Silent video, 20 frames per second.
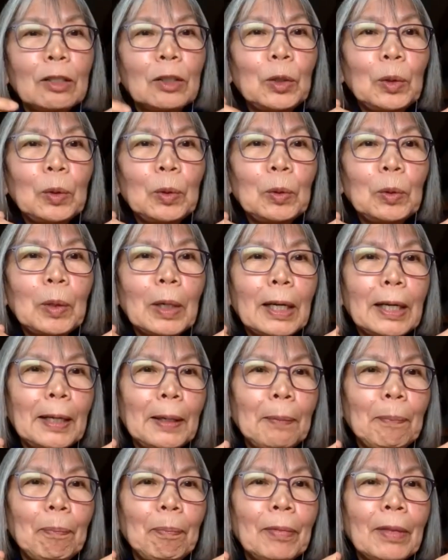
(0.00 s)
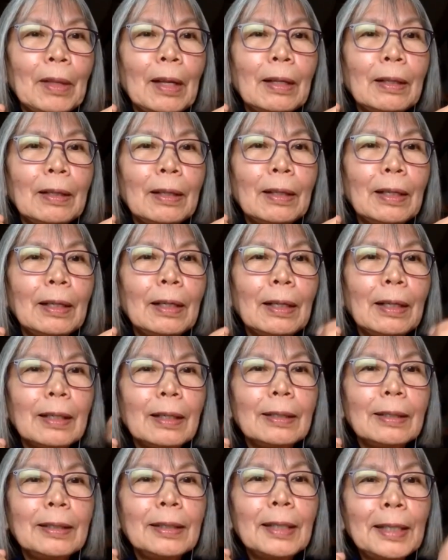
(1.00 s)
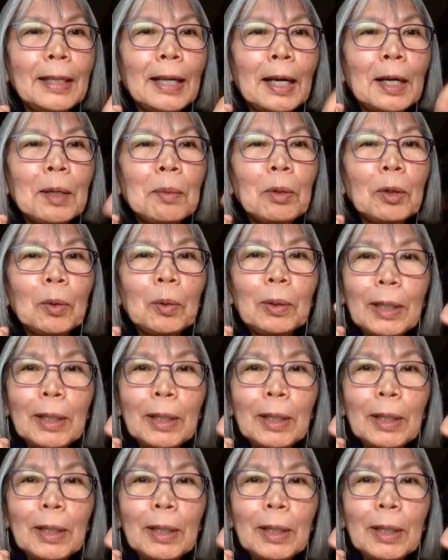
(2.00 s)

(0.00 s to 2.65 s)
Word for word: to um, uh, Nanaimo